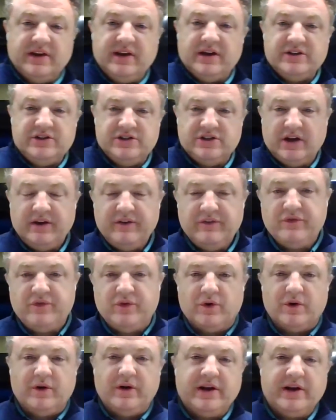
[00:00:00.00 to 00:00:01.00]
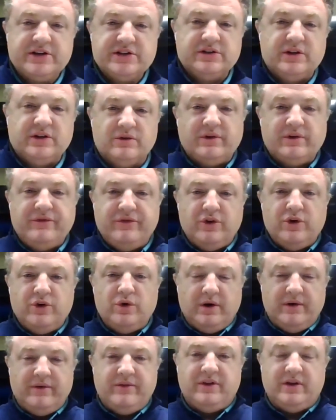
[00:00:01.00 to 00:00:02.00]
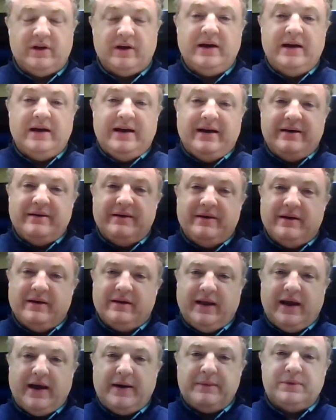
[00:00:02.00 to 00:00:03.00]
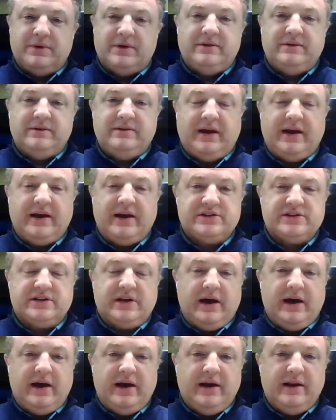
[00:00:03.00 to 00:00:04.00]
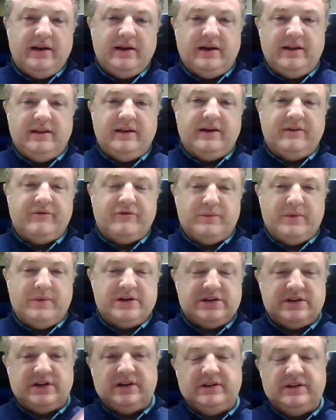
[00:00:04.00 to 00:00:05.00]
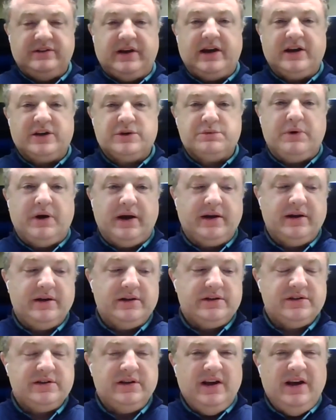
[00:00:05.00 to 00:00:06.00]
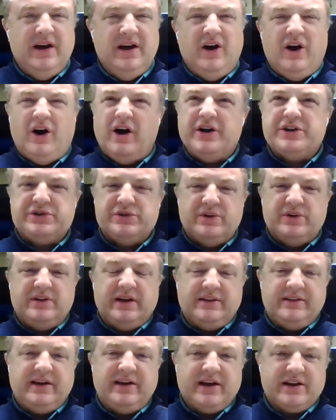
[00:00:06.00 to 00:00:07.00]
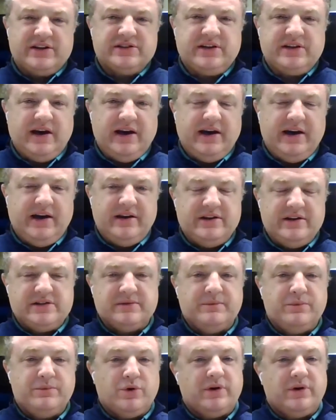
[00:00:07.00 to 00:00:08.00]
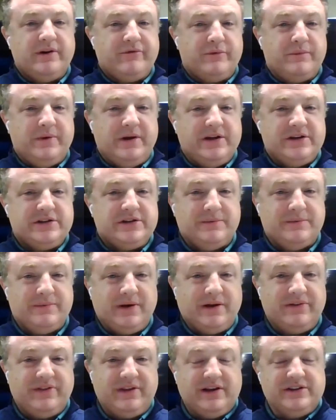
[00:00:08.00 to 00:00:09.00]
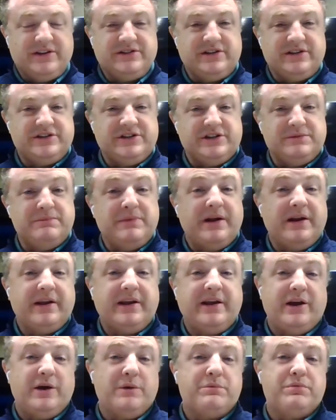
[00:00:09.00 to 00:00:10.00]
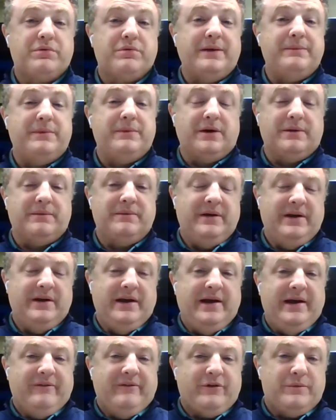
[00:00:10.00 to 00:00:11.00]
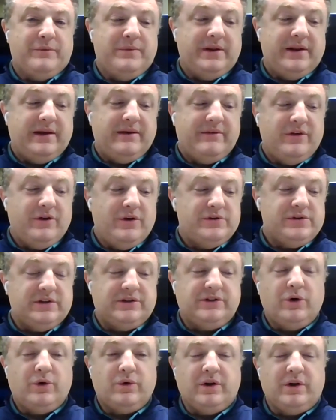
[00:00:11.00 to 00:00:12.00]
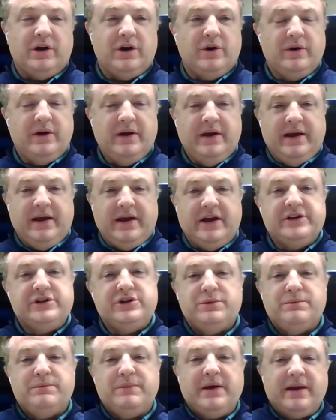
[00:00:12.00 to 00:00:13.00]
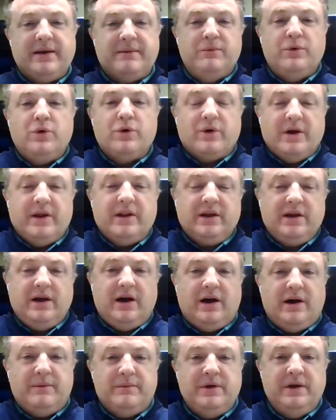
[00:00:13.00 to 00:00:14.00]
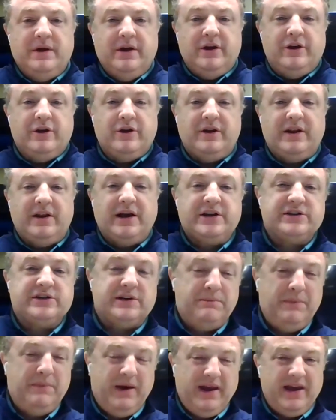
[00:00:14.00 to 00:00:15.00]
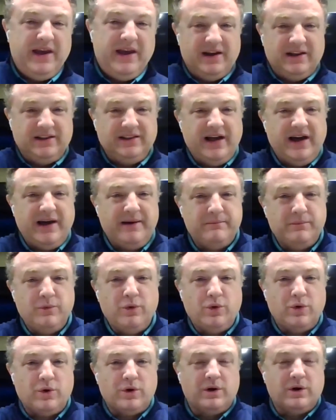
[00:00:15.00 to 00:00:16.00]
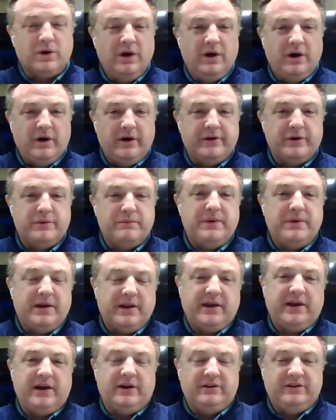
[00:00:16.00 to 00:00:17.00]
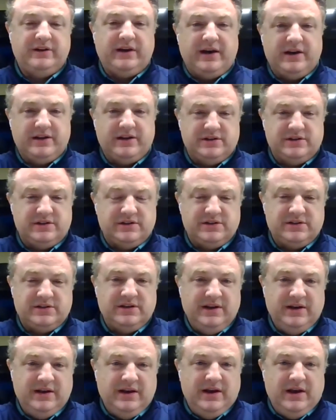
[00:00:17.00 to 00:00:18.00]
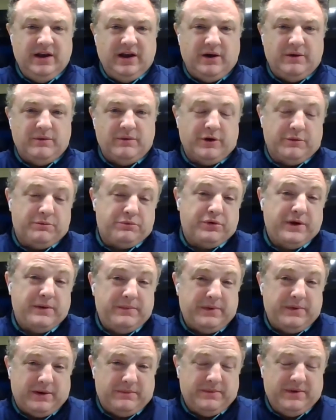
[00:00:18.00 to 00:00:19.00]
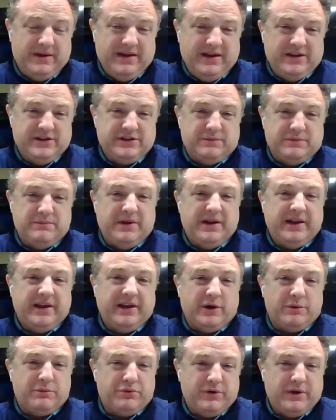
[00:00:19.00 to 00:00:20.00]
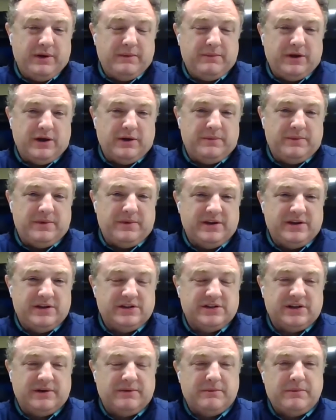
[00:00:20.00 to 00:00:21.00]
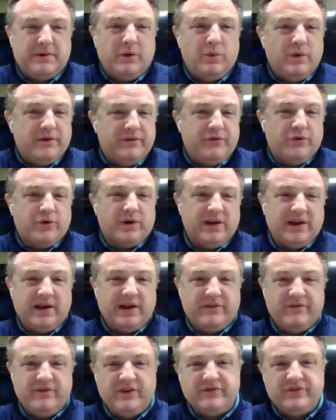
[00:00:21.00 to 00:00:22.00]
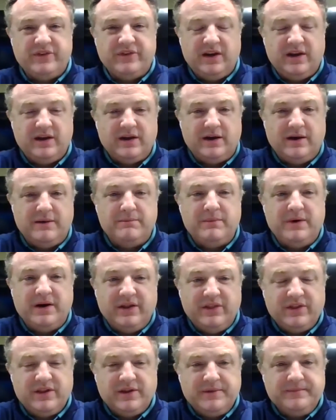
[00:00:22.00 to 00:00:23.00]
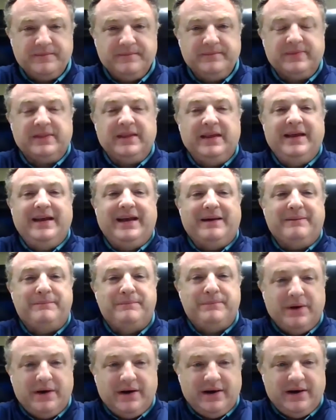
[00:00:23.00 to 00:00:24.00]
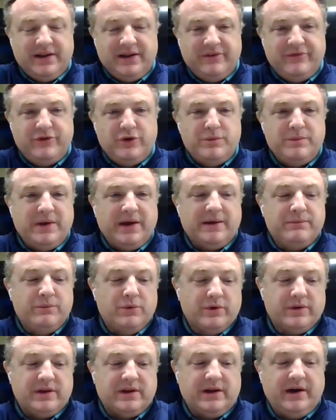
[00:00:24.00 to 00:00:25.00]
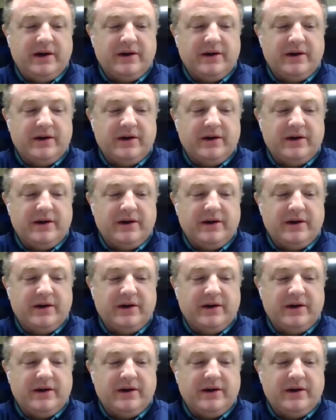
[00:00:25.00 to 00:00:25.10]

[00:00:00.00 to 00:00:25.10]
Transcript: again, Jeff, for an excellent review of the Kaplan tax guide and the information in the tax brackets. Also in that tax guide is important information about things such as Medicare premium. For many of those that don't know, as you make more income, you could actually pay a lot more on your Medicare taxes, your premium. So Medicare premium is about $148.50 a month. But if you make more than